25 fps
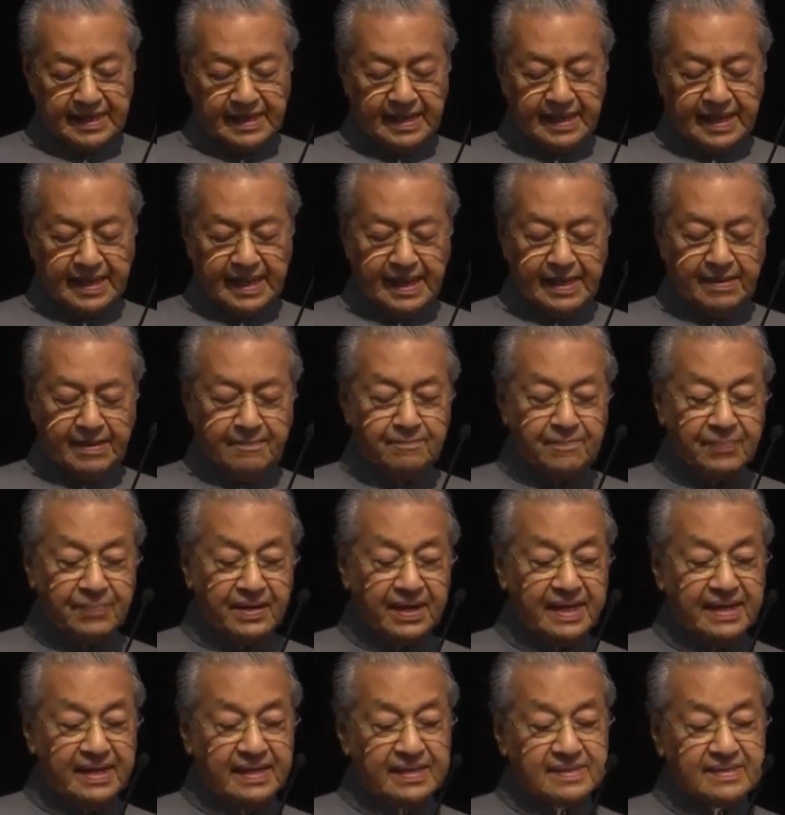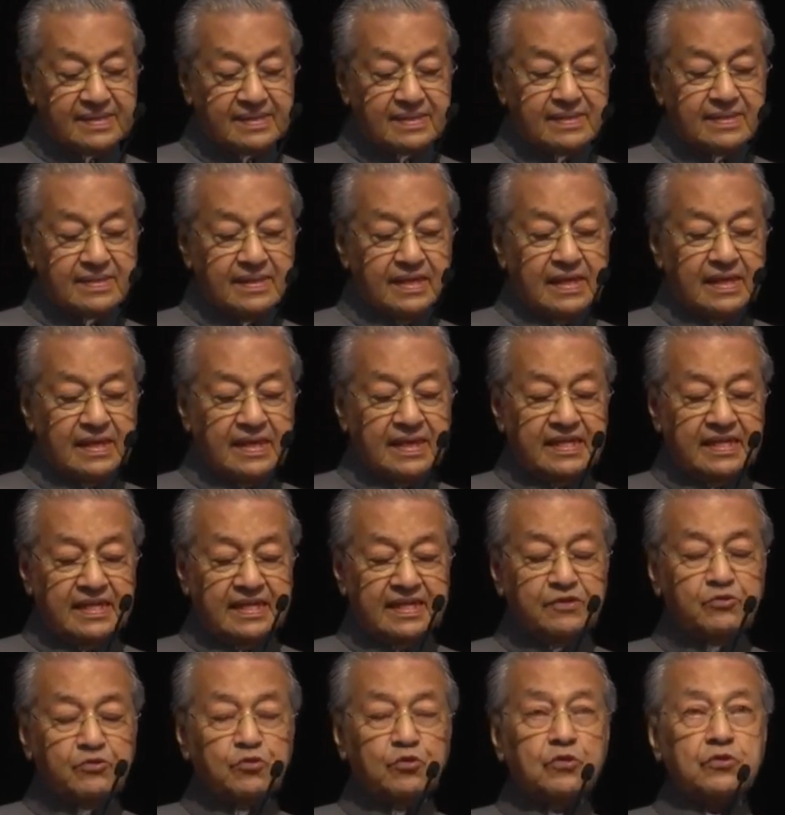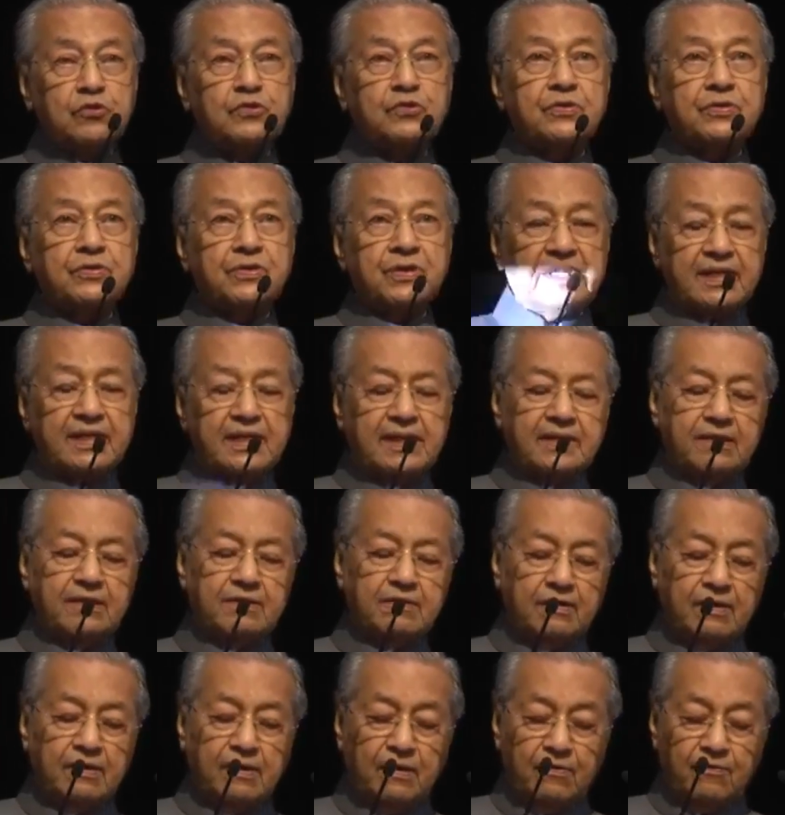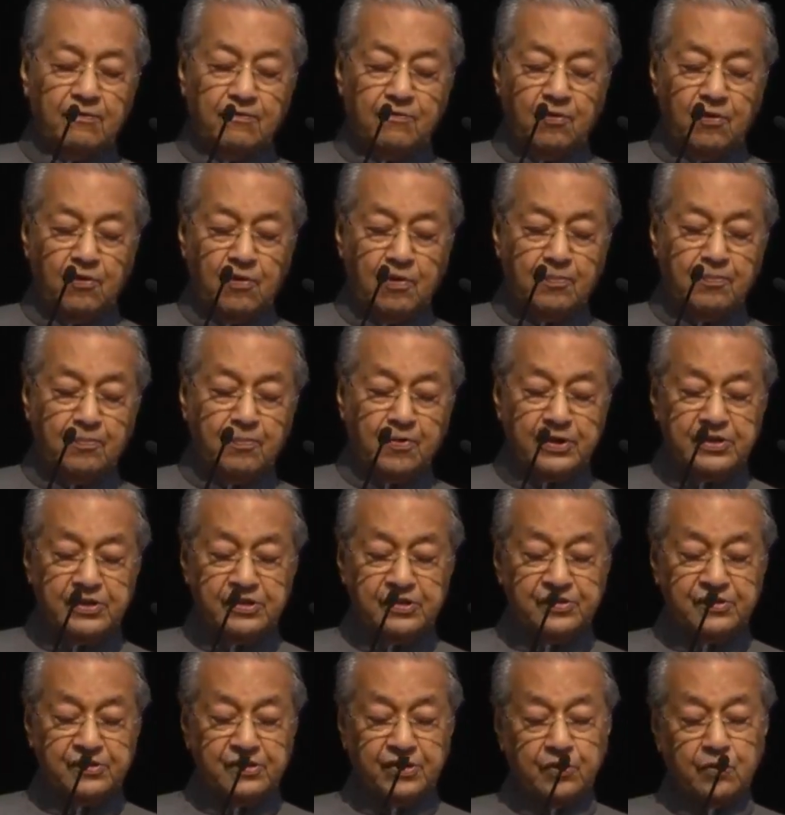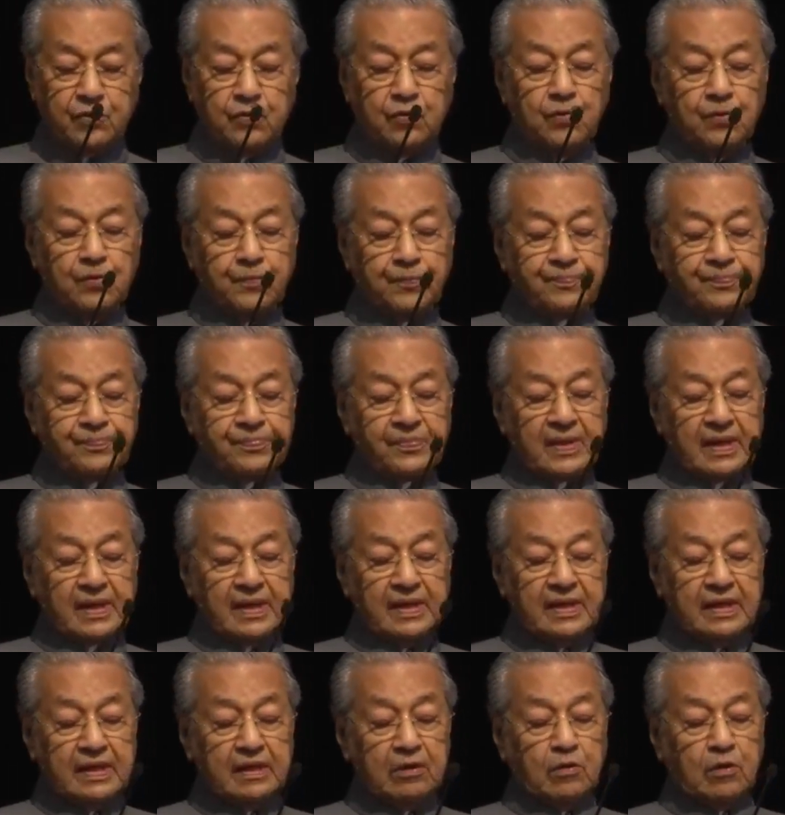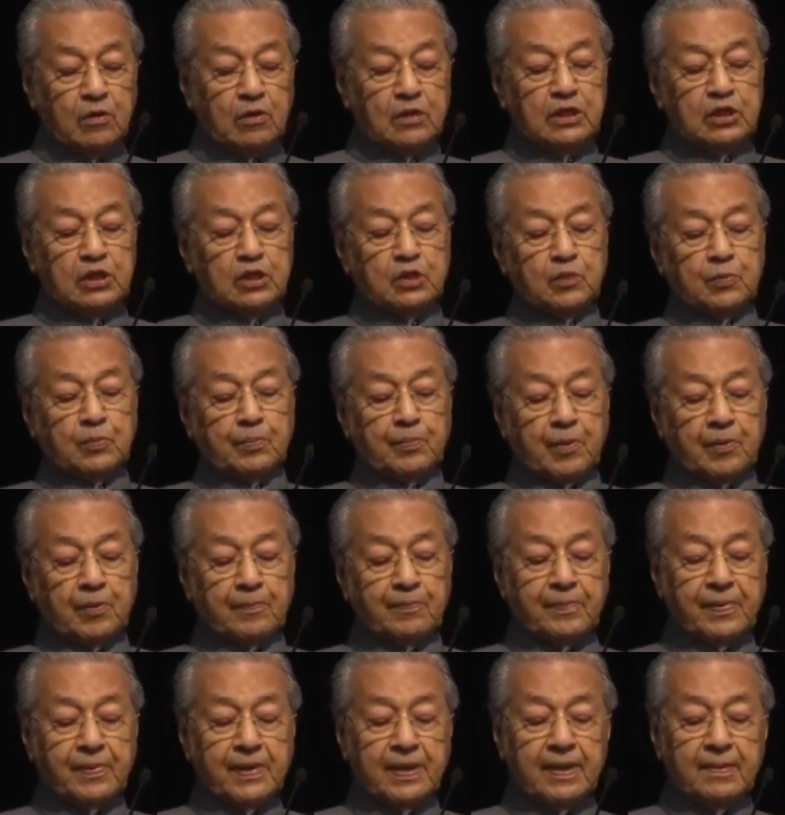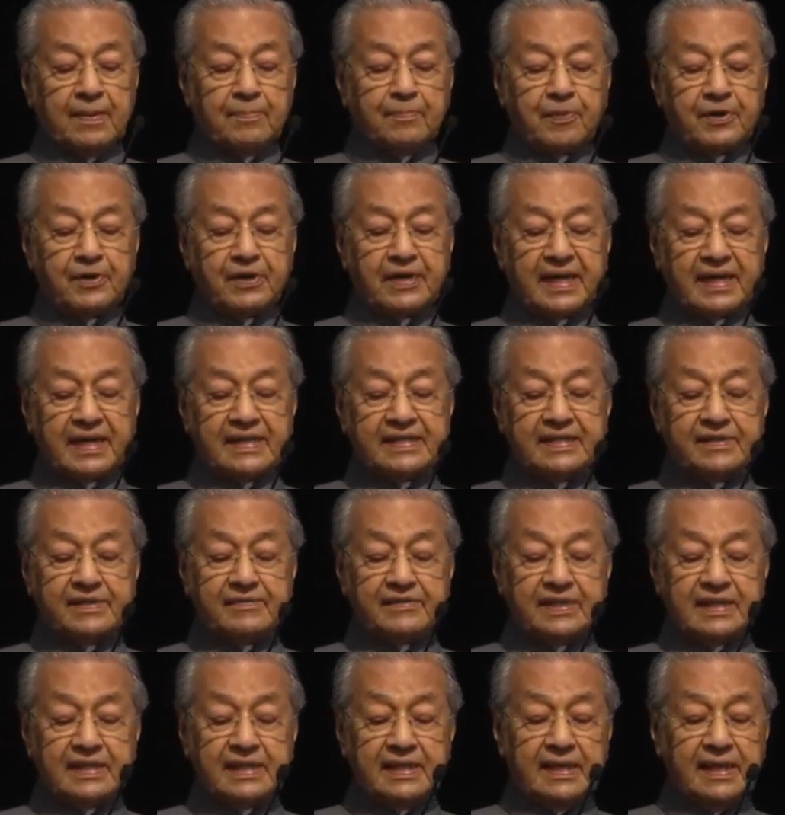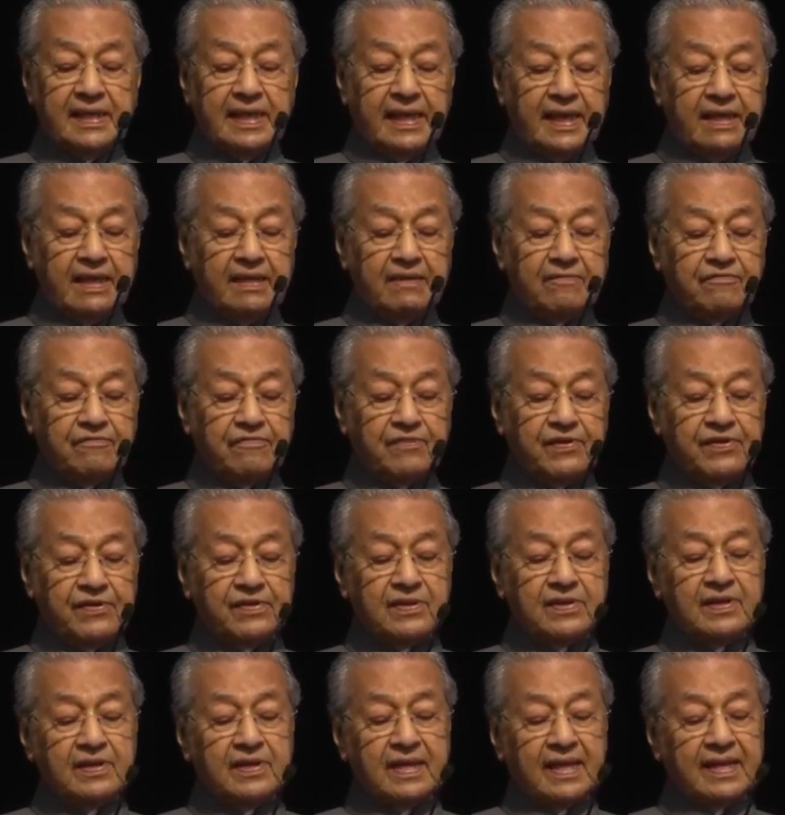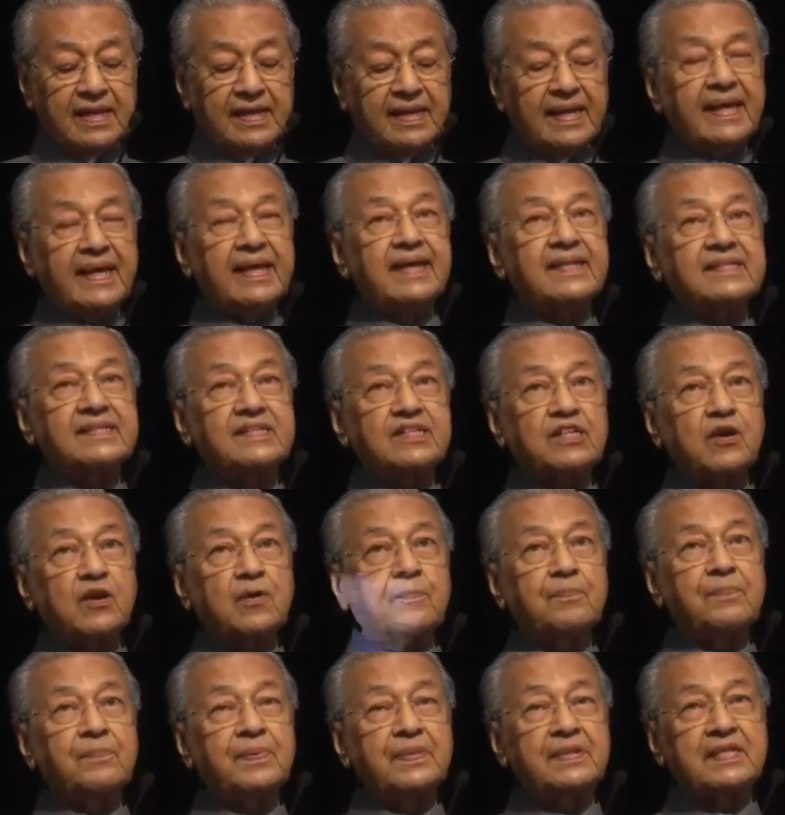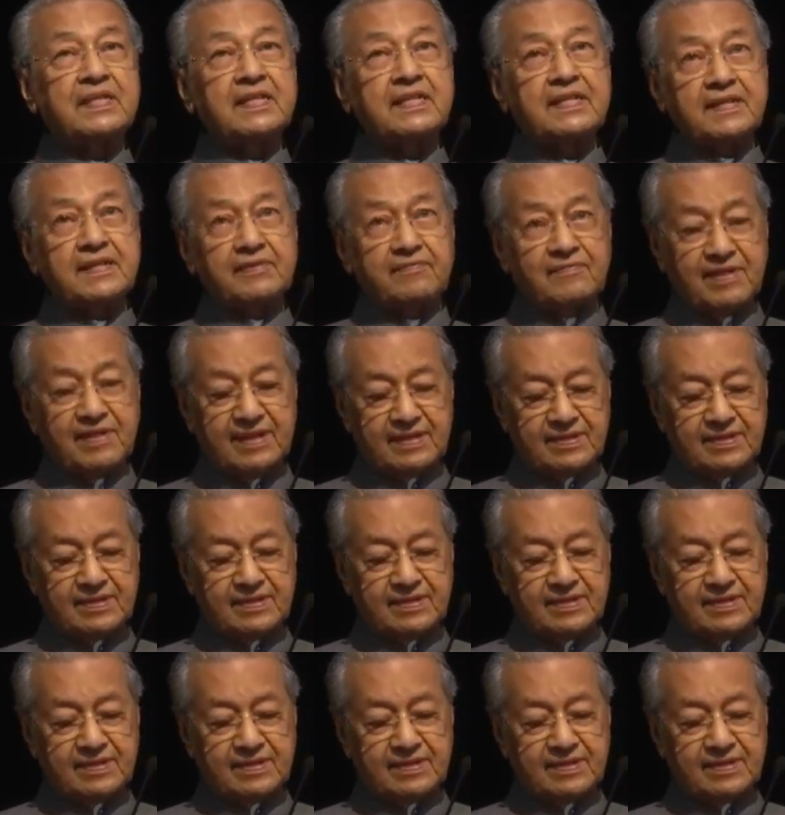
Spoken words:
embrace Industry 4.0 in order to propel productivity and further enhance competitiveness.